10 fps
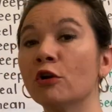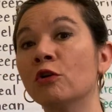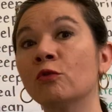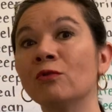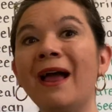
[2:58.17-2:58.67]

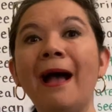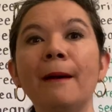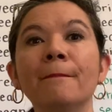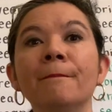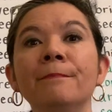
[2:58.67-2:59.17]

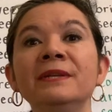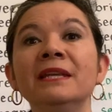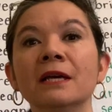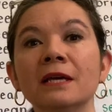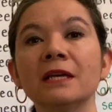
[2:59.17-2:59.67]
grabbed.
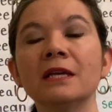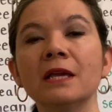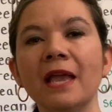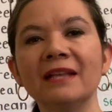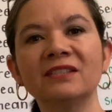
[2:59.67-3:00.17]

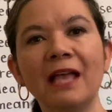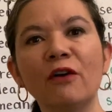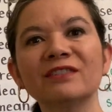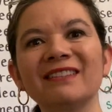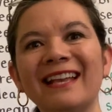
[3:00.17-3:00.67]
It
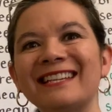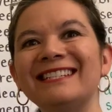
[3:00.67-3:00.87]
sounds like a